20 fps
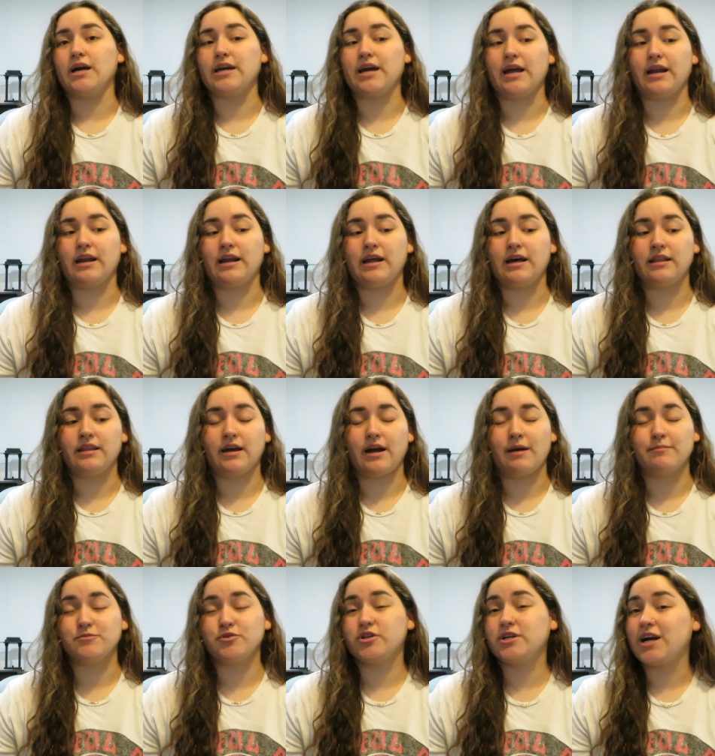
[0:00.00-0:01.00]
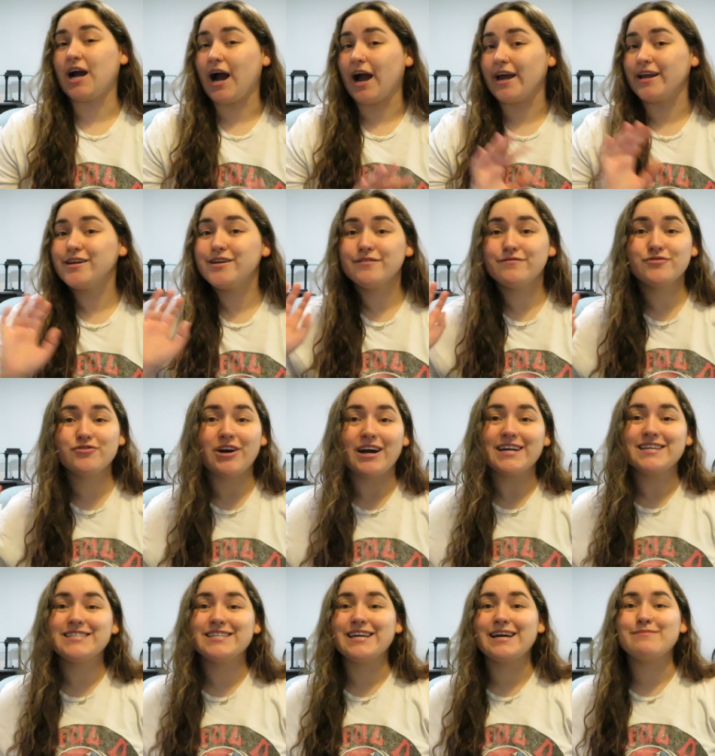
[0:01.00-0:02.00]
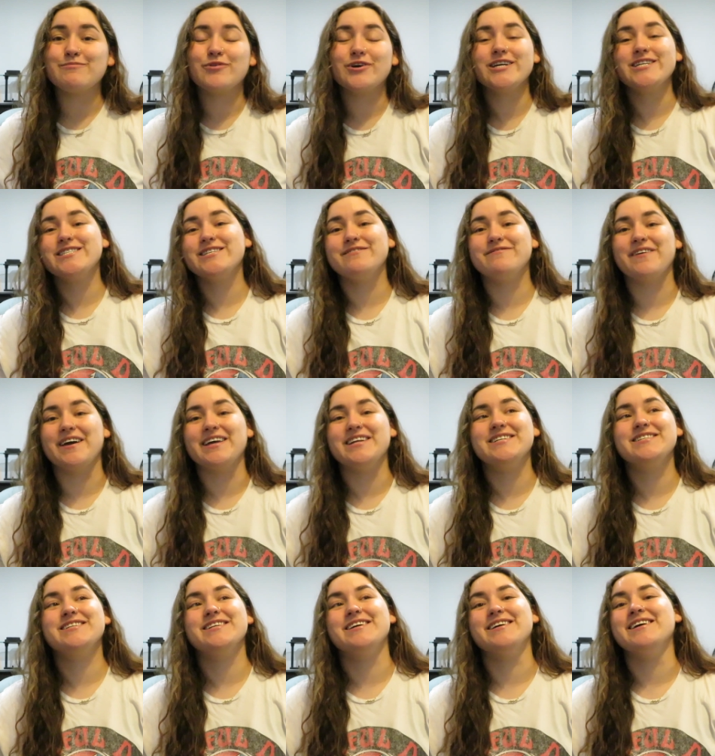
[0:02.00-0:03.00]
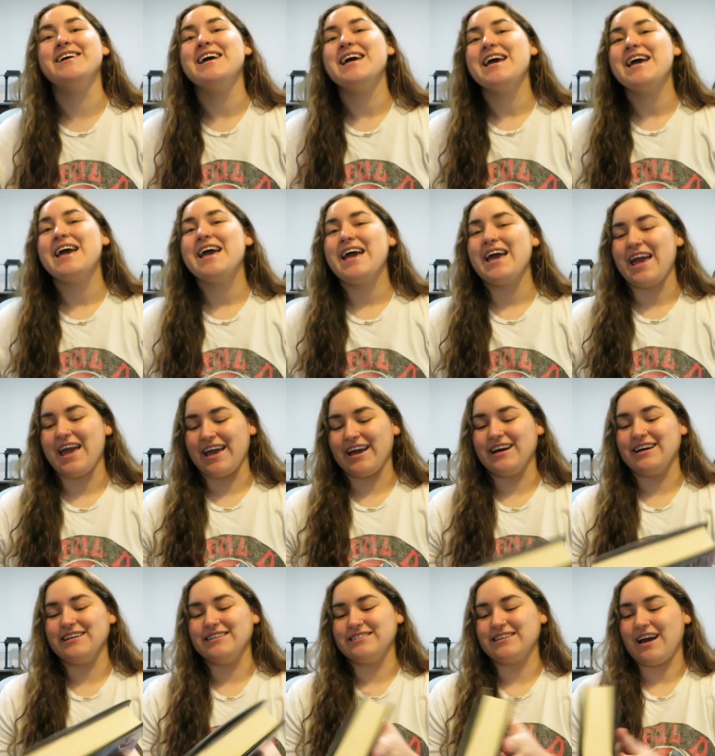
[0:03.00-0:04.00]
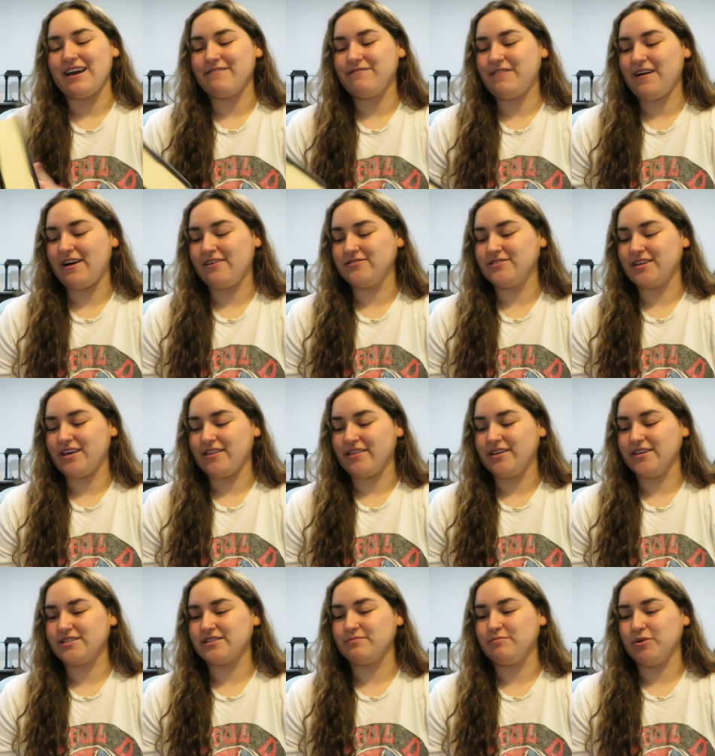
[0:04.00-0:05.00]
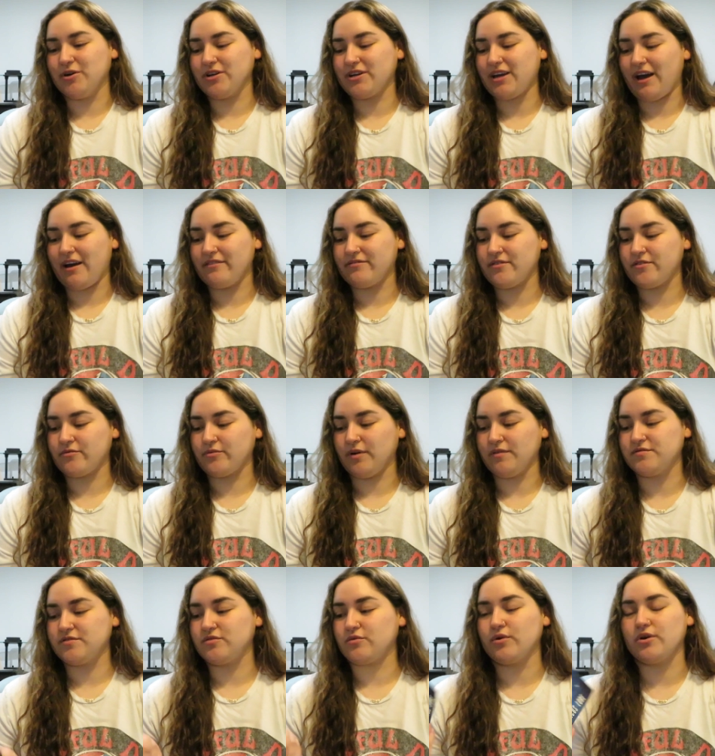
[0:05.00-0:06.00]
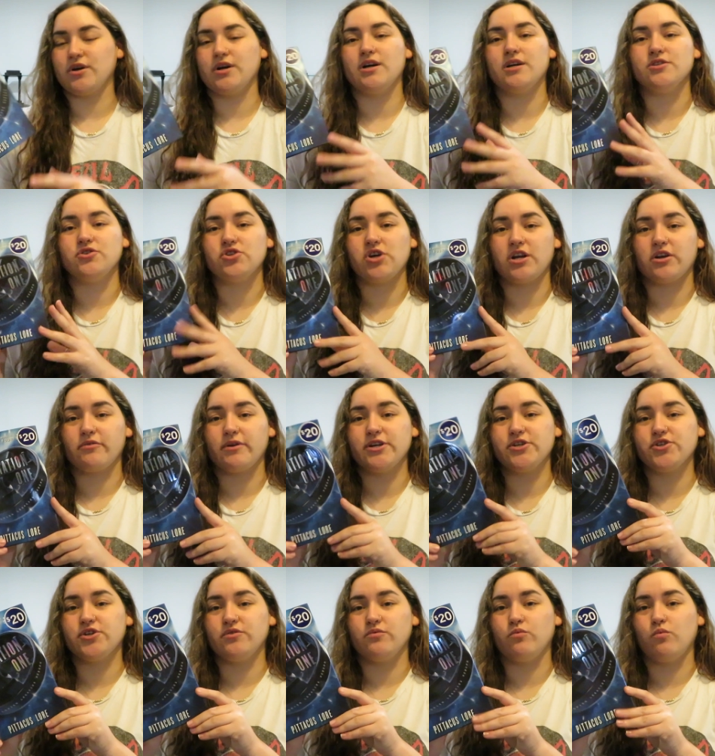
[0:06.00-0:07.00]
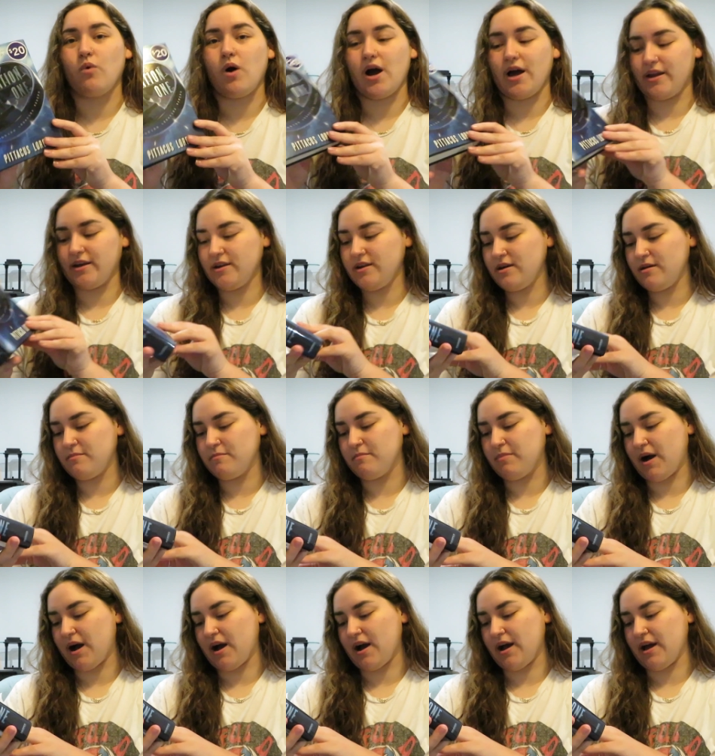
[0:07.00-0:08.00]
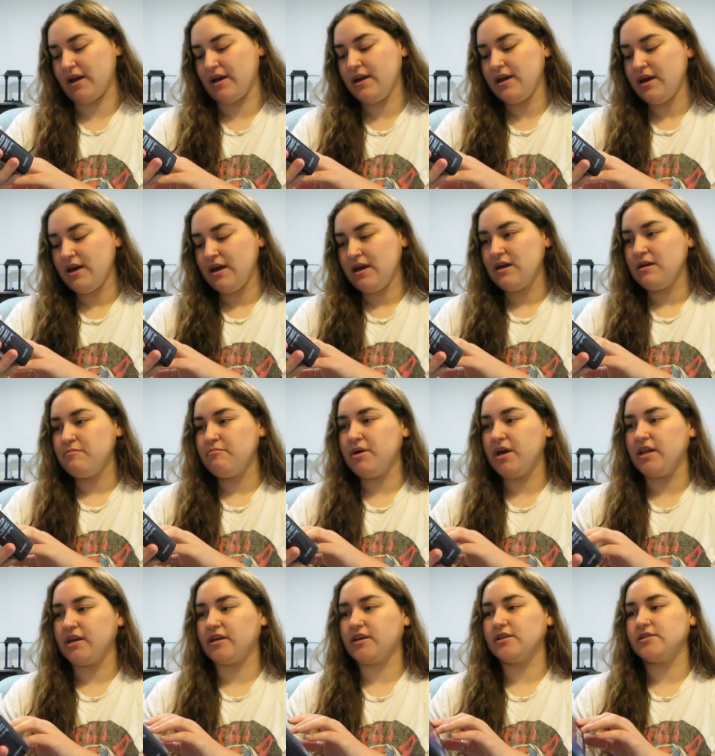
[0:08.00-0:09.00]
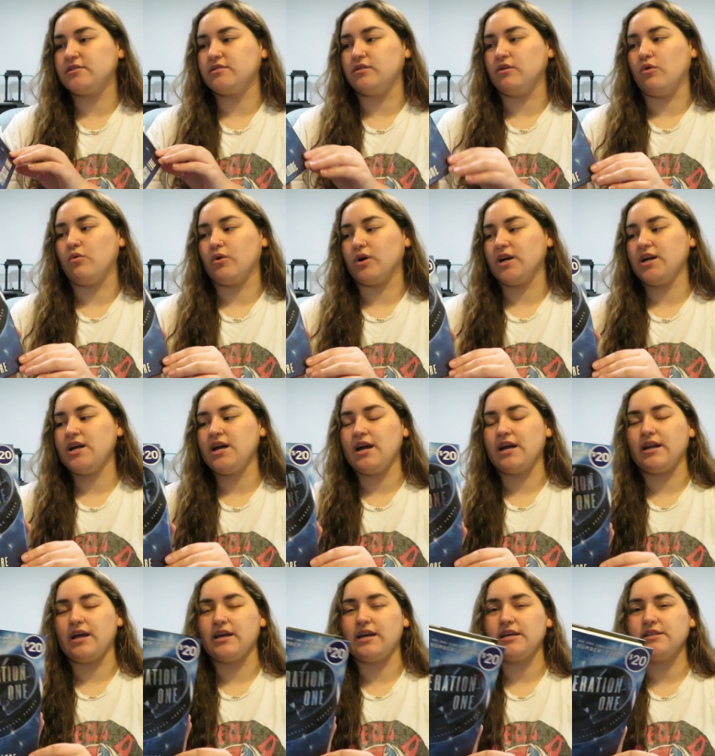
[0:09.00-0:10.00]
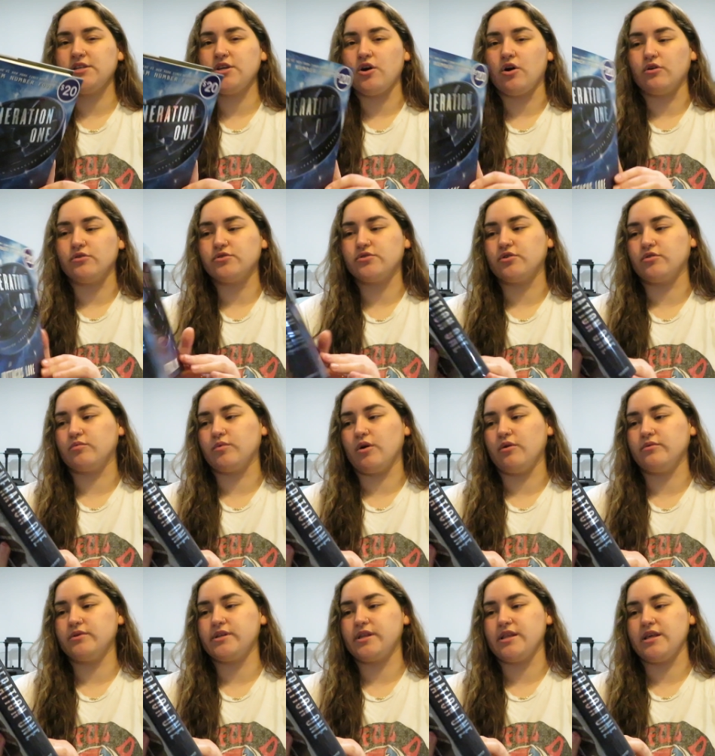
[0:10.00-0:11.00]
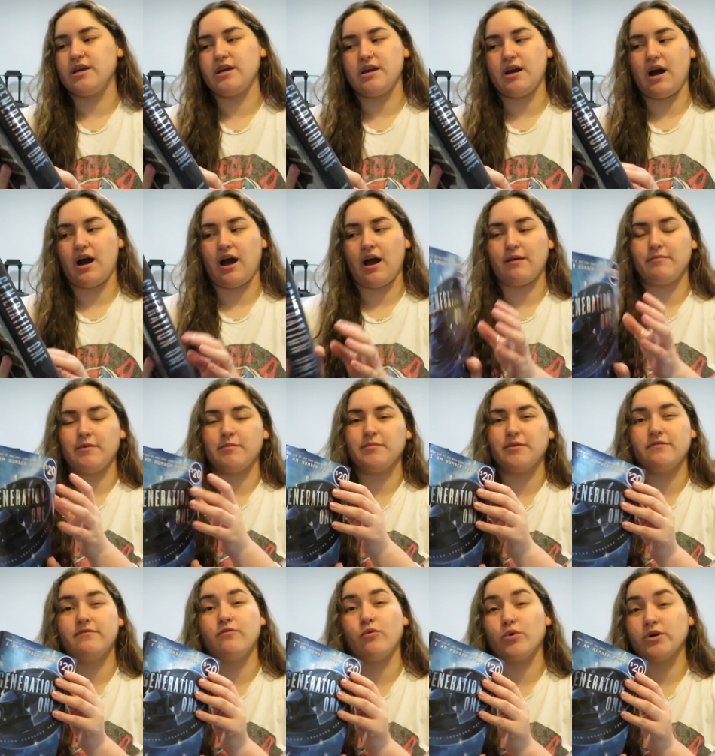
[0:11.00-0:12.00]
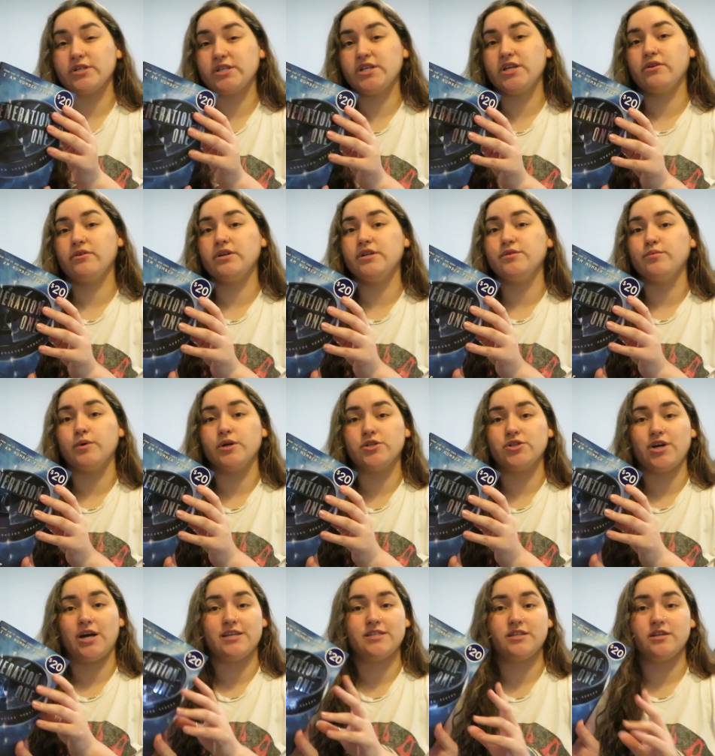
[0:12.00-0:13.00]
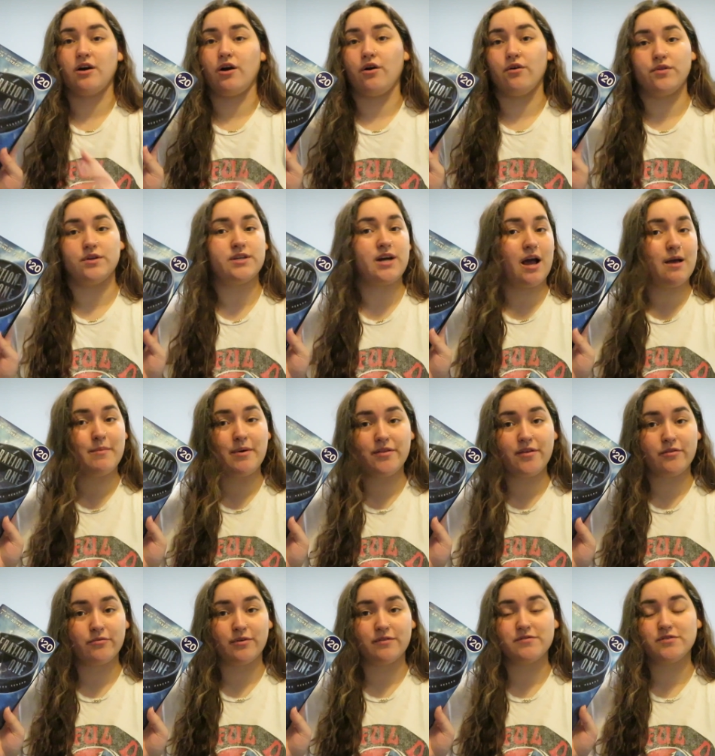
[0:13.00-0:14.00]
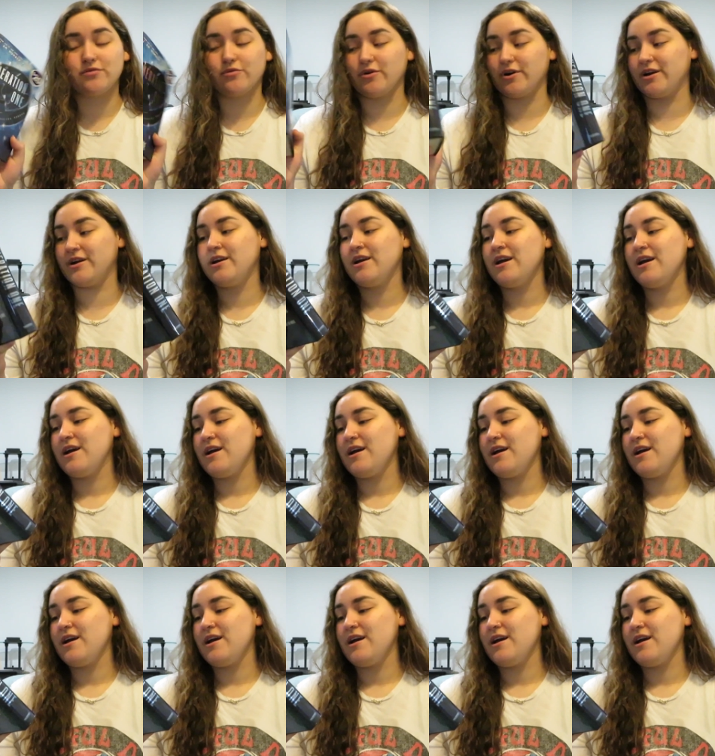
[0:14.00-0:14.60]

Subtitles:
again, I'm kind of trying to get more into fantasy, and I found this book at the thrift store, Generation 1 by Pittacus Lore, and I guess he also wrote the I'm Number 4 series, which I see all the time at the thrift store.